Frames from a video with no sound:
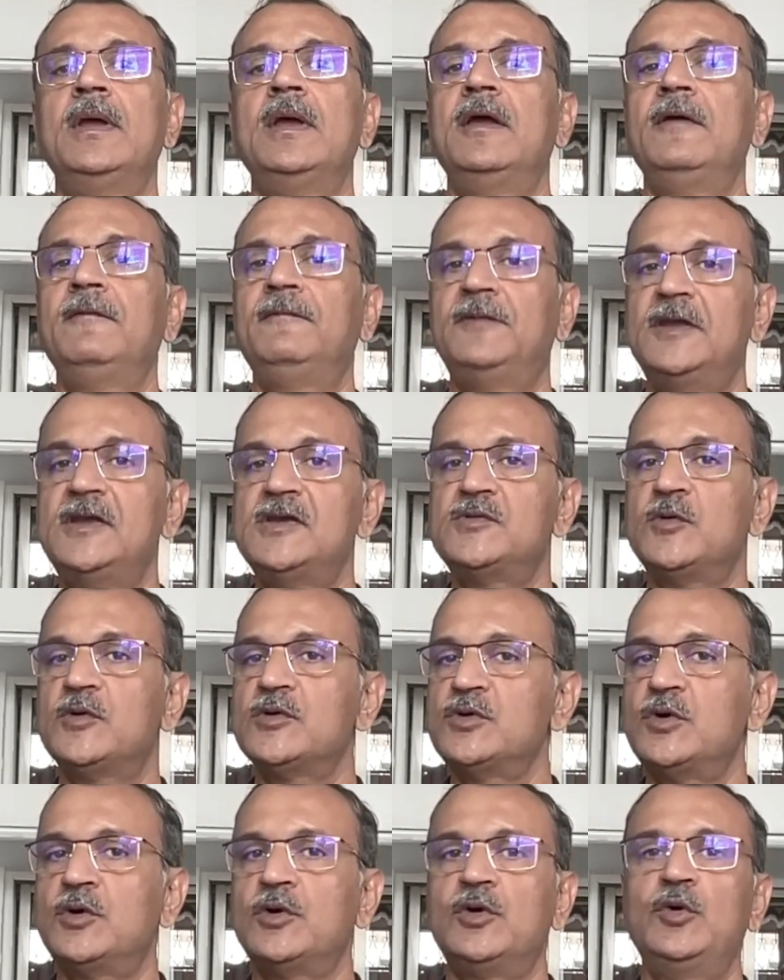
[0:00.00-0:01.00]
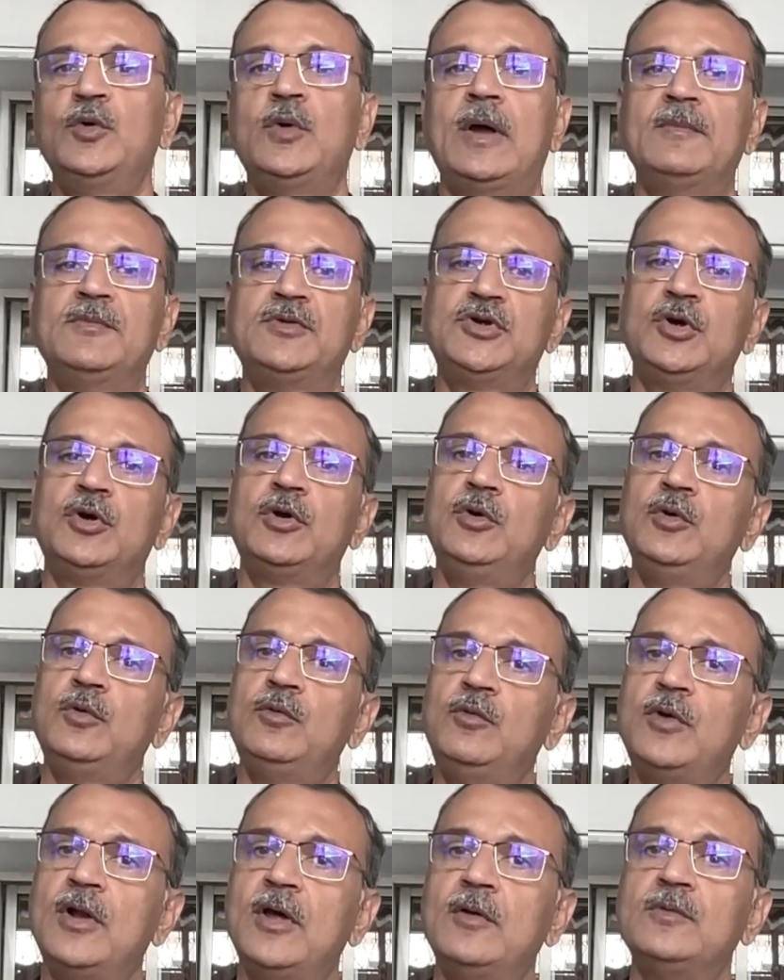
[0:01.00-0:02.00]
If this was not you, I'm sure you
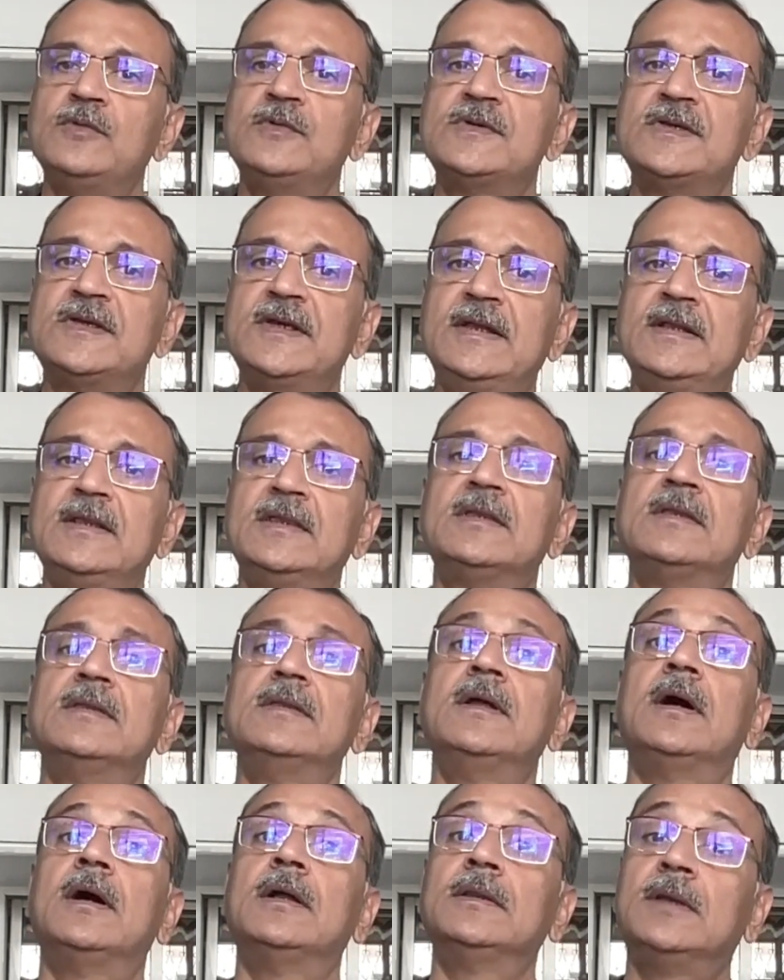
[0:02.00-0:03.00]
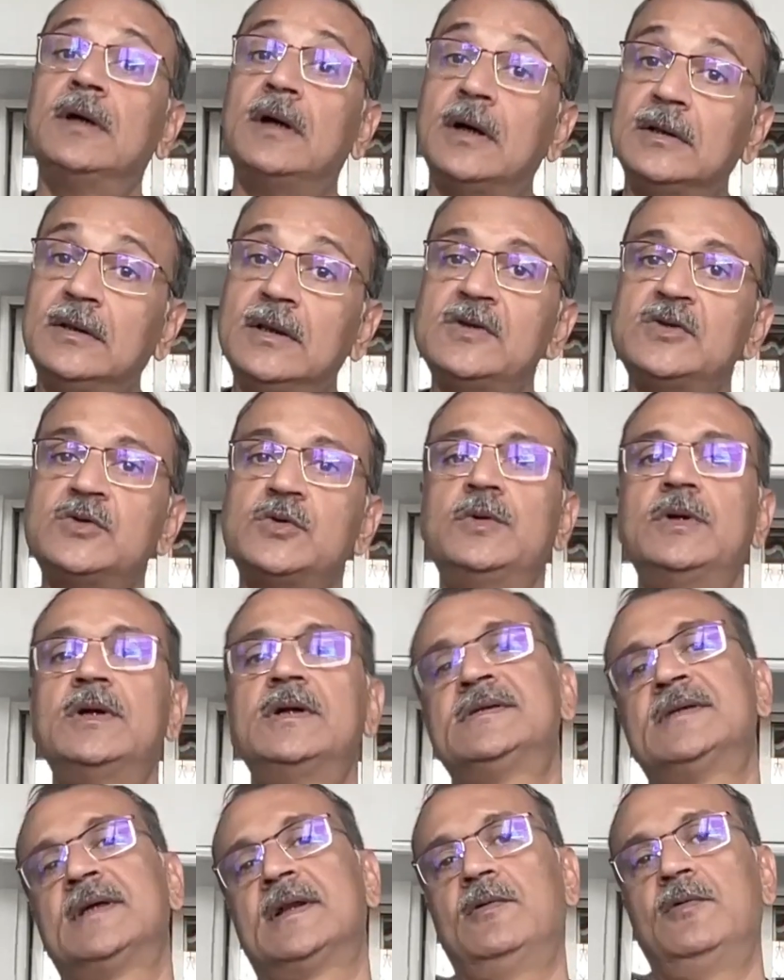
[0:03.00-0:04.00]
would have seen the other
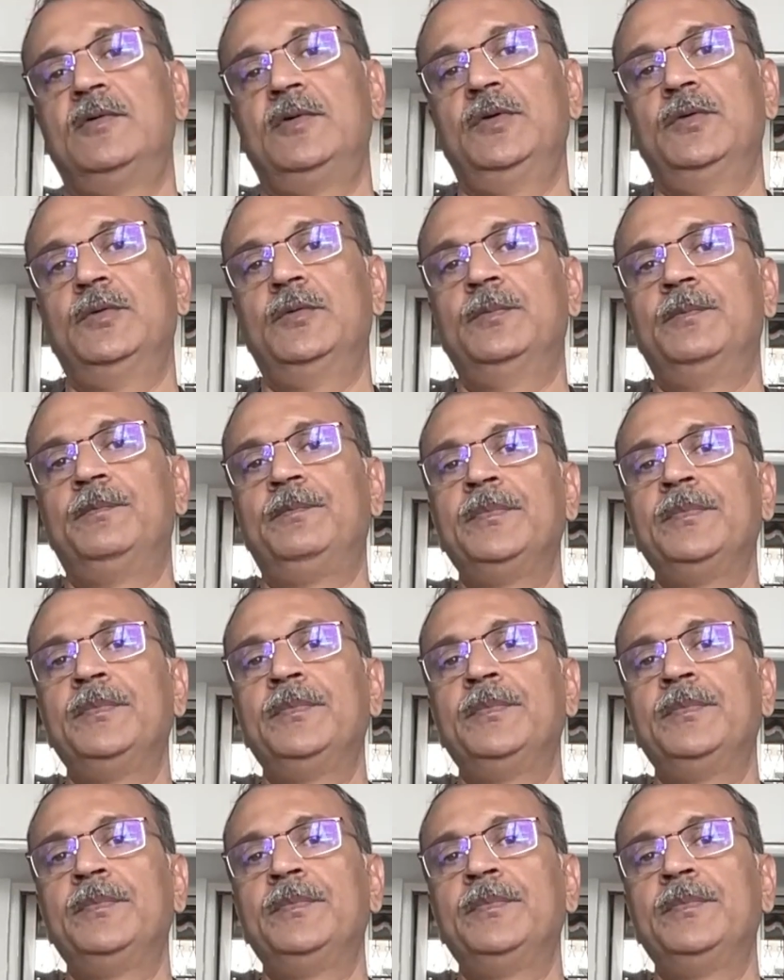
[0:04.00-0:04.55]
students around you.